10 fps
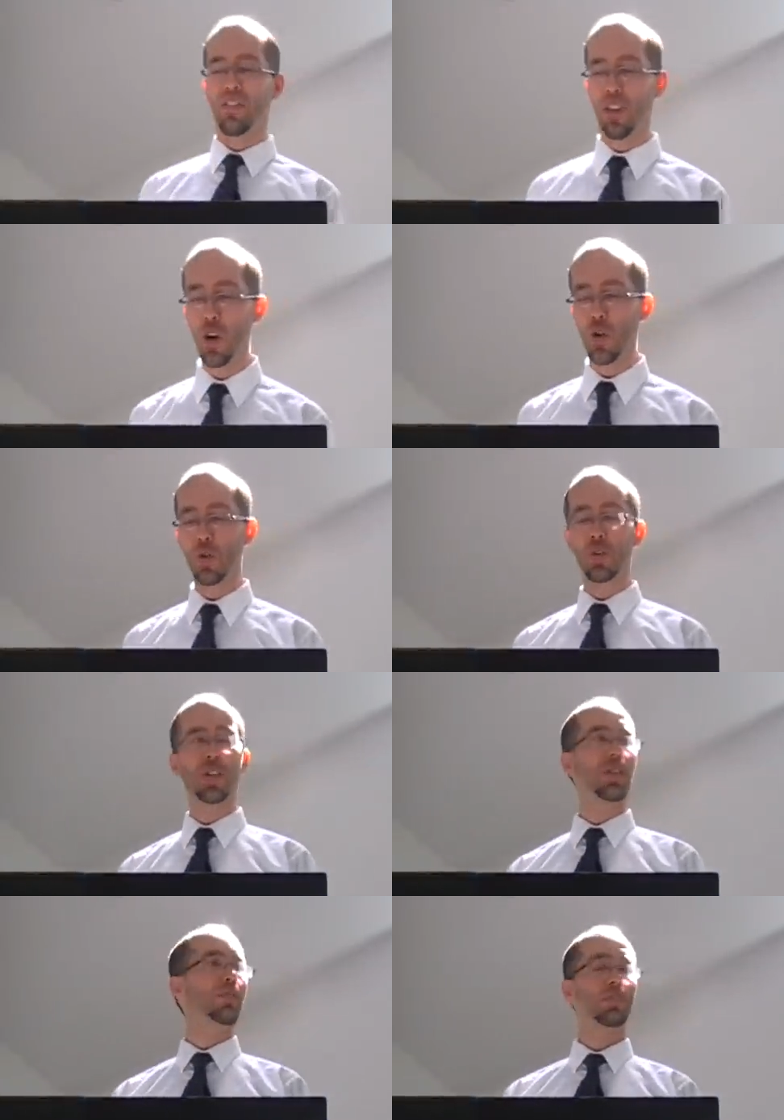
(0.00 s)
foods.
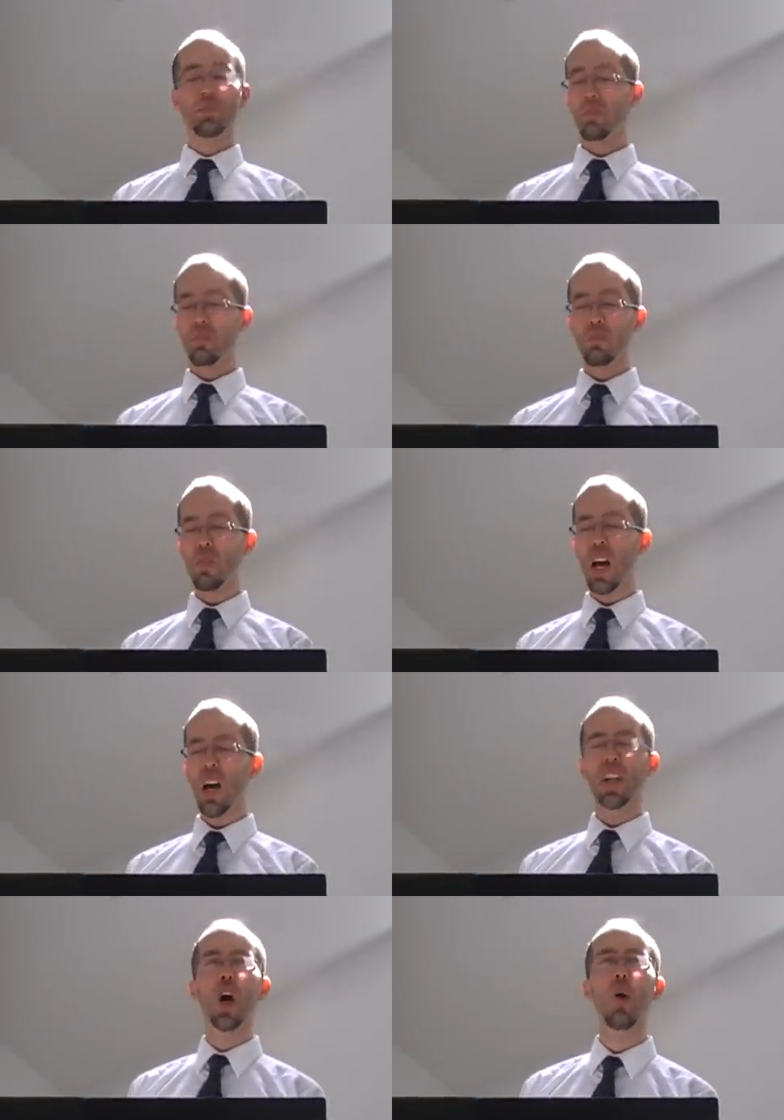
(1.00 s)
That's right.
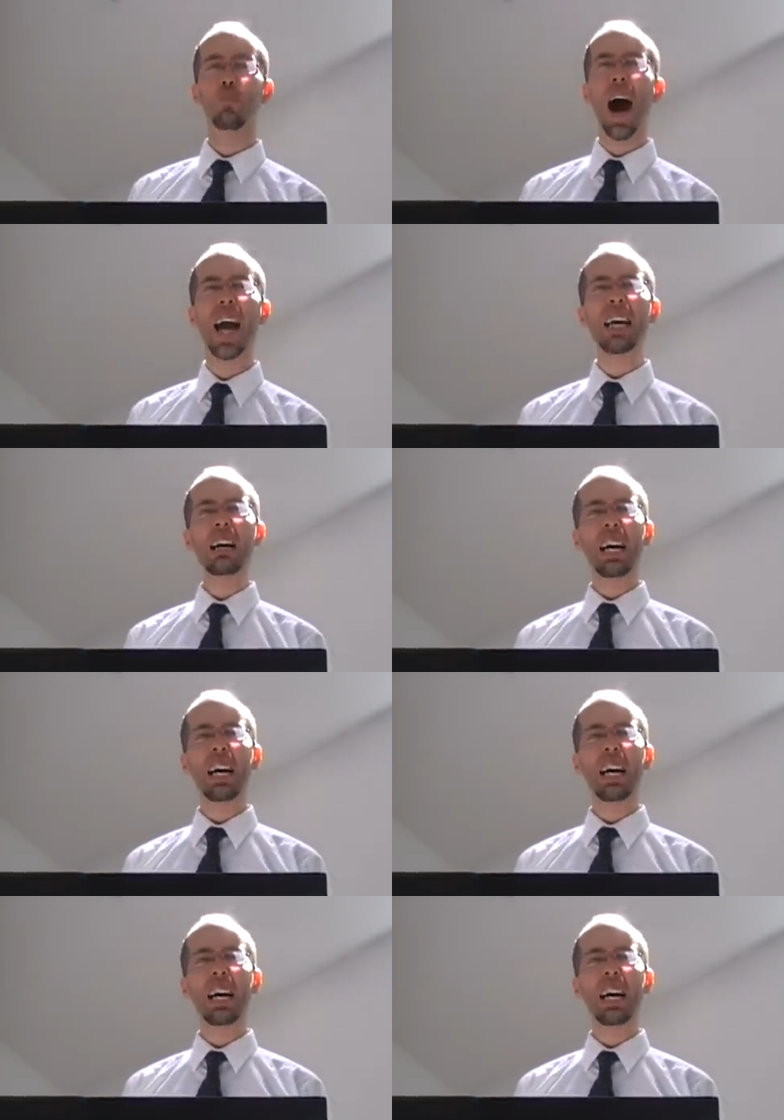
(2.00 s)
Your body